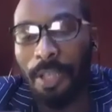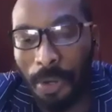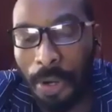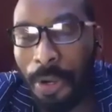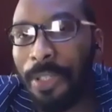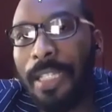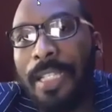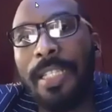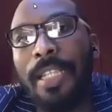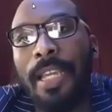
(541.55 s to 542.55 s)
all
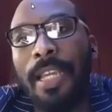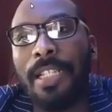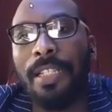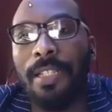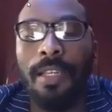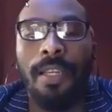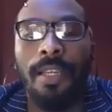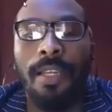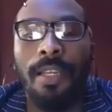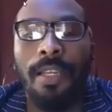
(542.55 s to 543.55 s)
these things
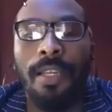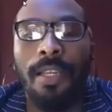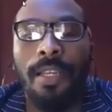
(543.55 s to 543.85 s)
that